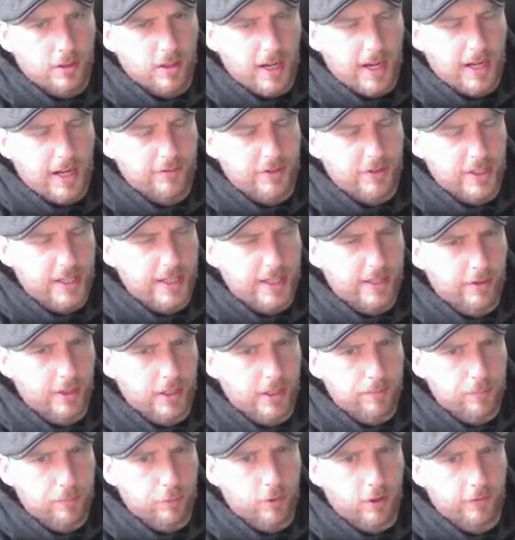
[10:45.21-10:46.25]
after hearing a
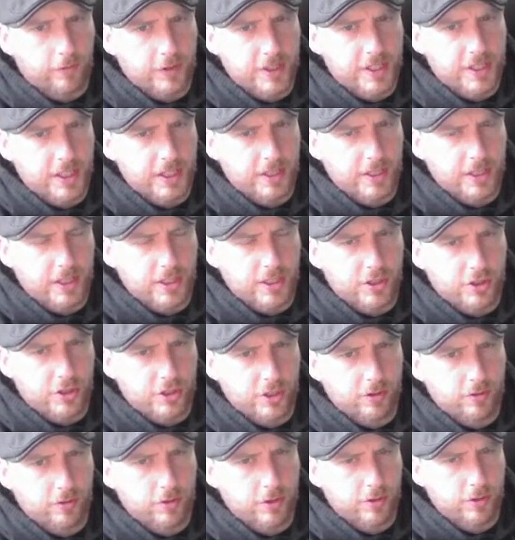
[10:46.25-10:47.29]
prophecy that his
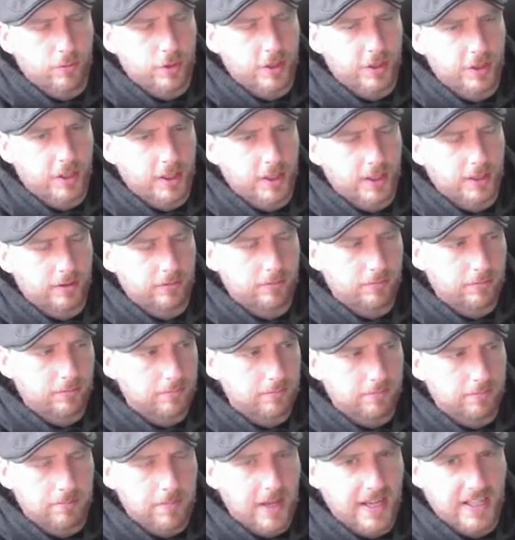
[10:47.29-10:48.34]
children would
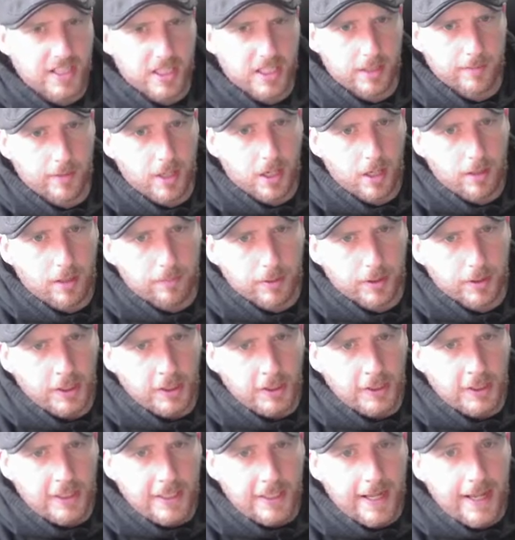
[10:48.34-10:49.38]
mess him up,
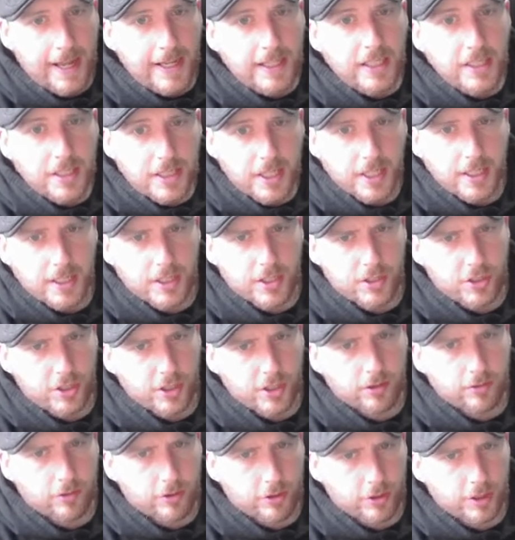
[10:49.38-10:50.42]
ate his
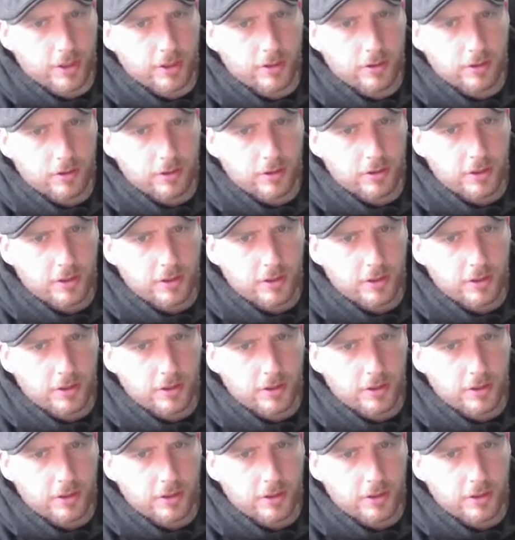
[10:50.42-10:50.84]
children.